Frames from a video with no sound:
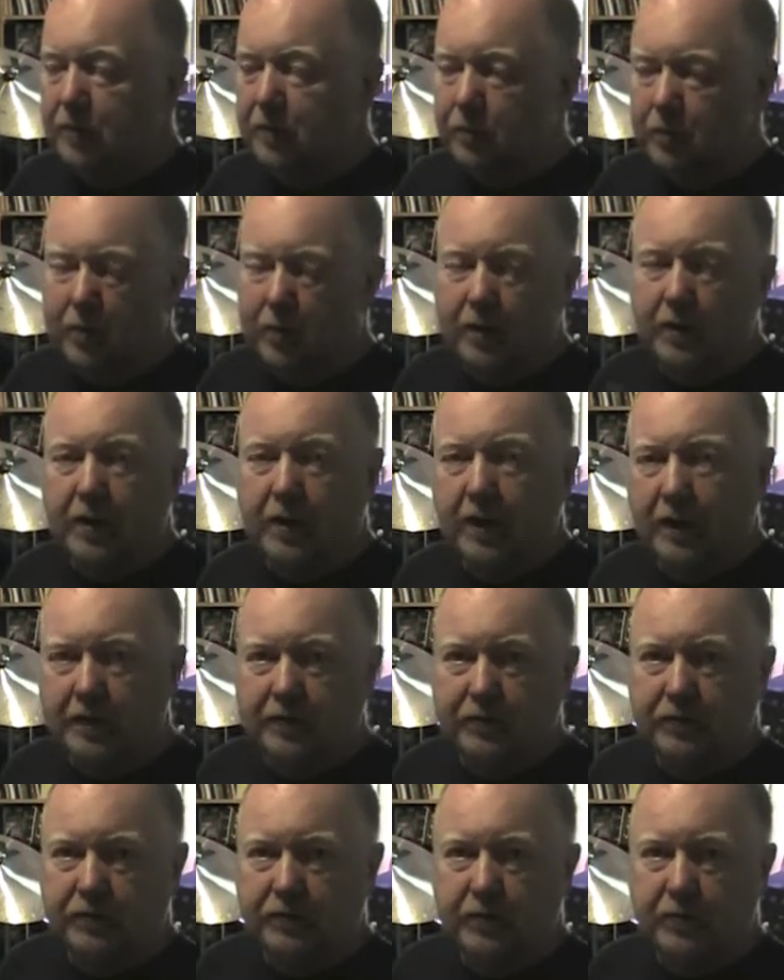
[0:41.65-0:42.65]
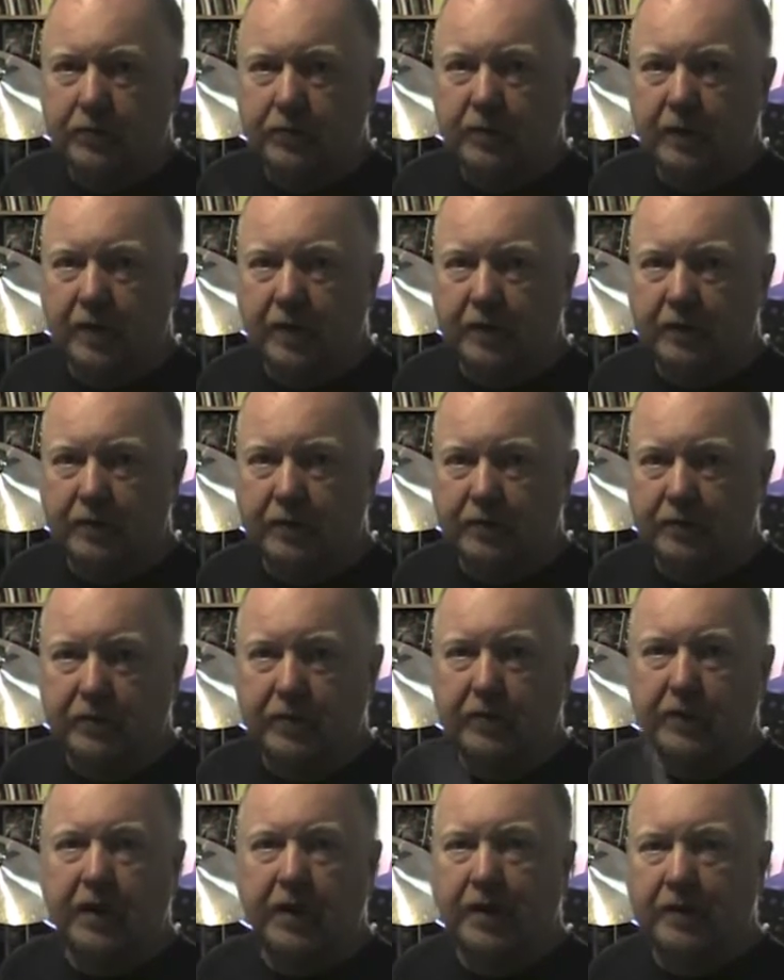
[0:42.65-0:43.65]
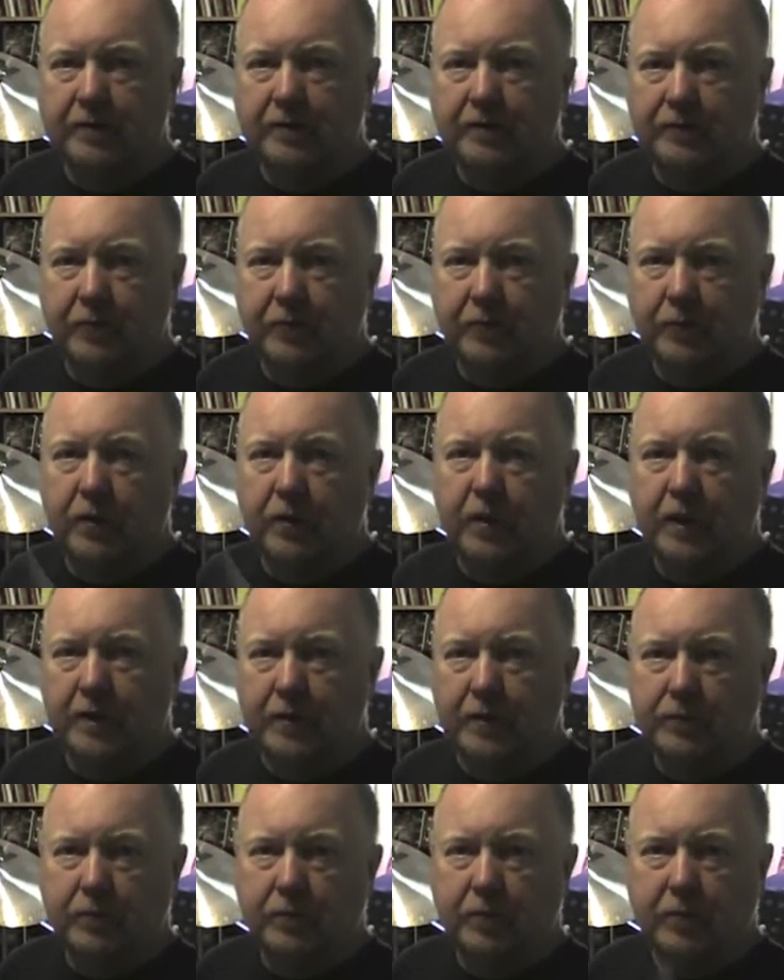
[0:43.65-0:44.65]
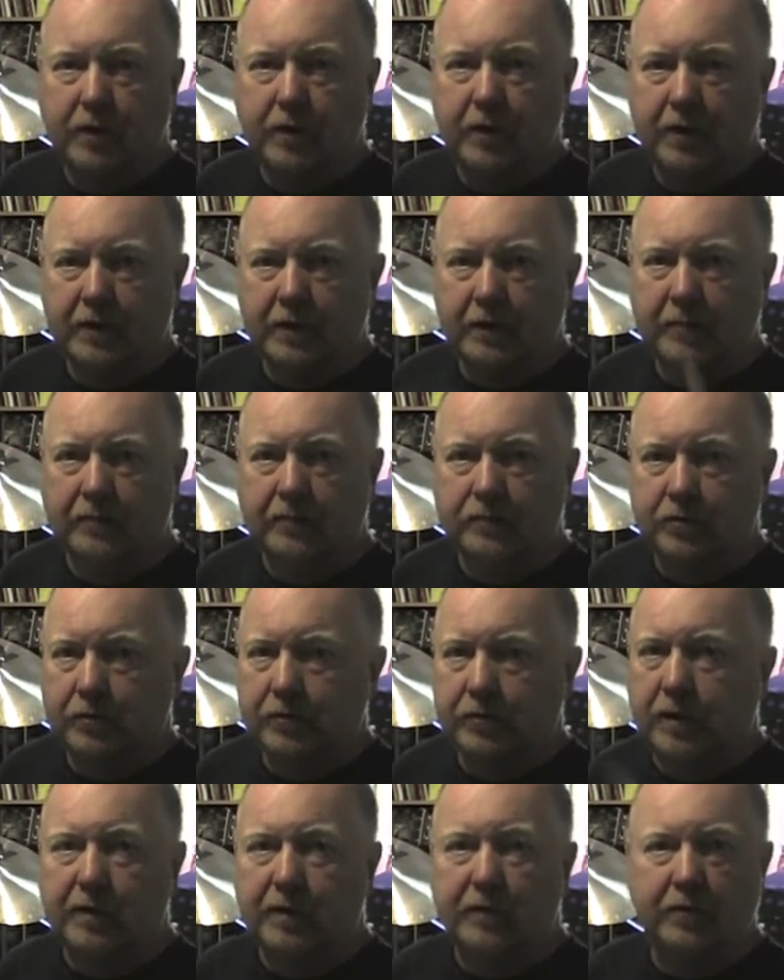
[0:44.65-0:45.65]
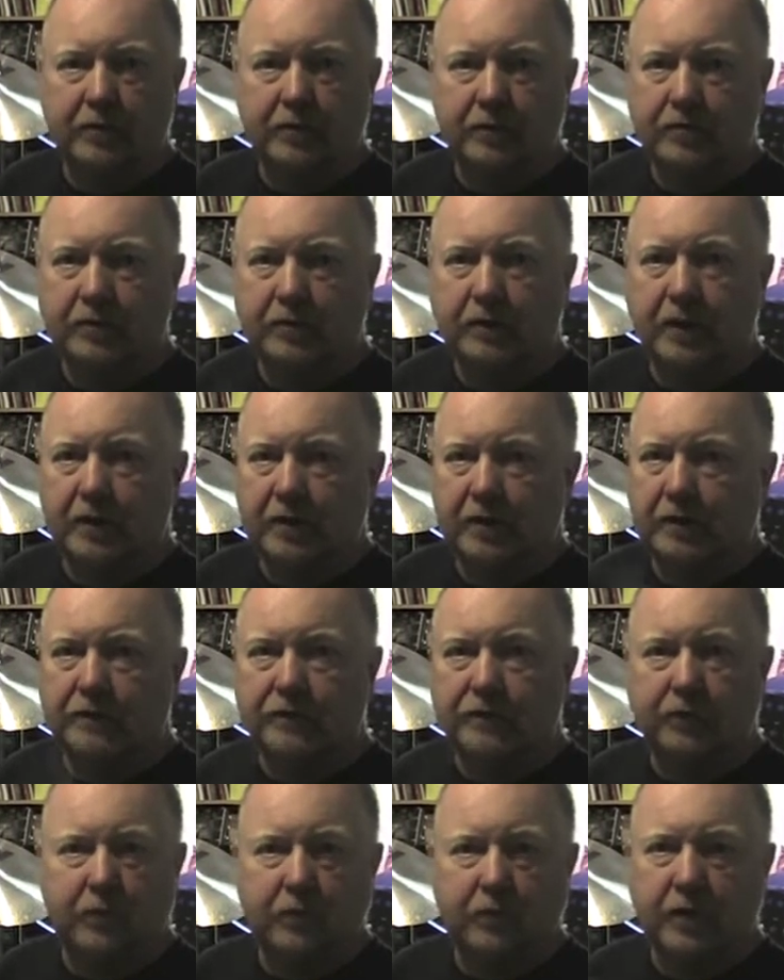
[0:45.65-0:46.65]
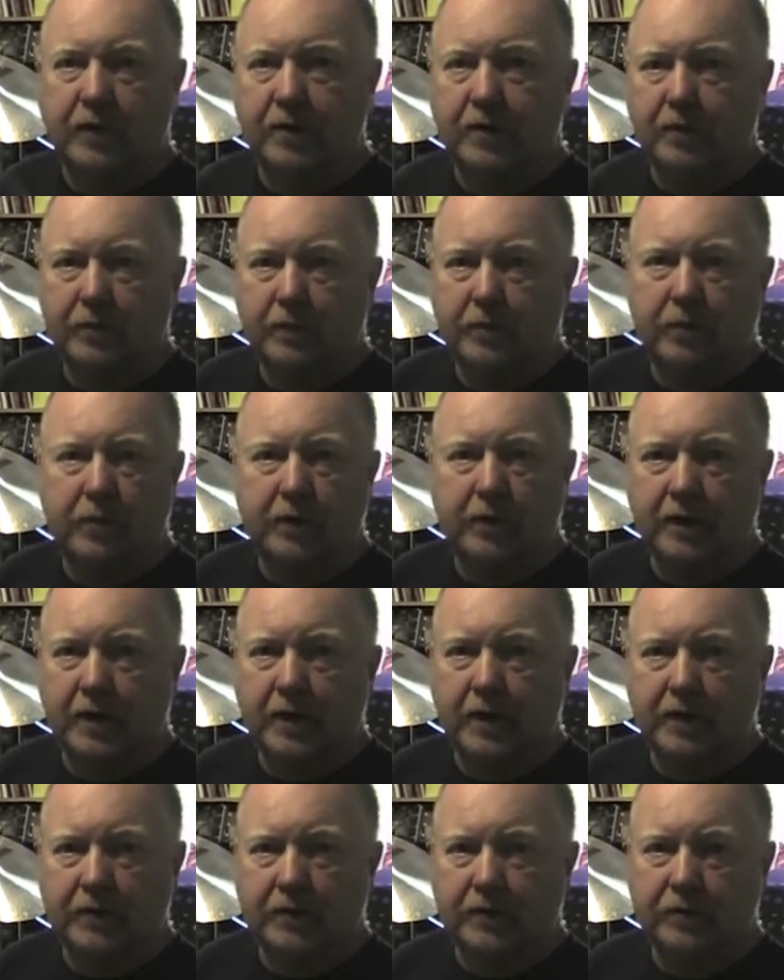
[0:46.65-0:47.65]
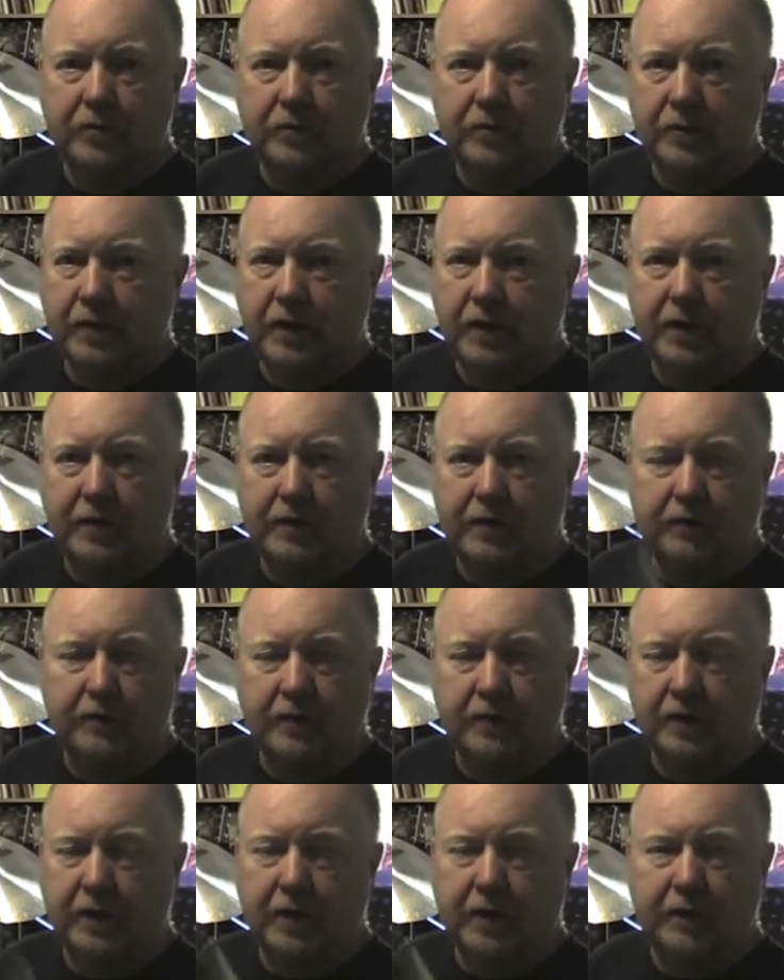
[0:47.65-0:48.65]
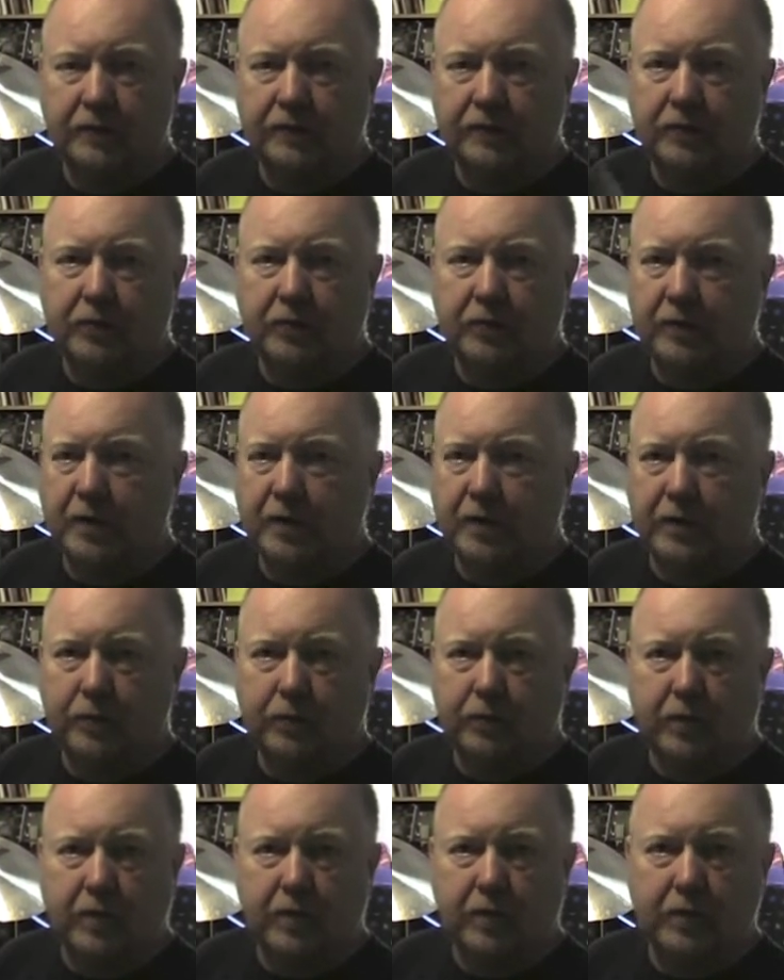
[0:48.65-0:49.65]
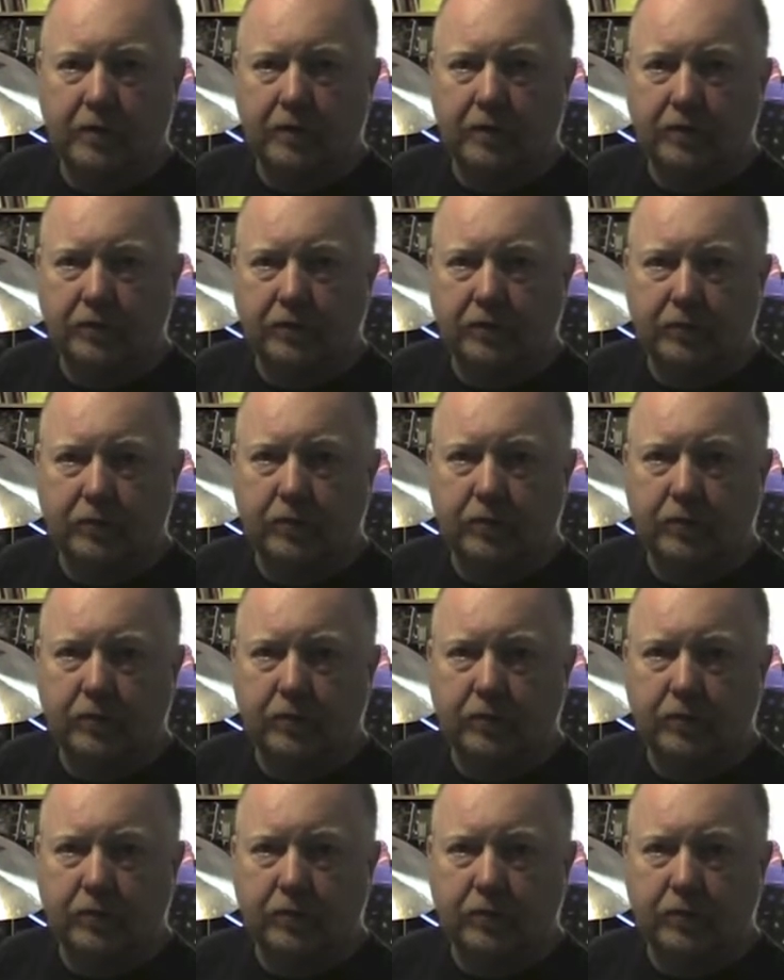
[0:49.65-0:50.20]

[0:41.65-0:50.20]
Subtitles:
1 and 2 and 3 and 4 and 1 and a 2 and a 3 and a 4 and a 1E and a 2E and a 3E and a 4E and a 1, 2,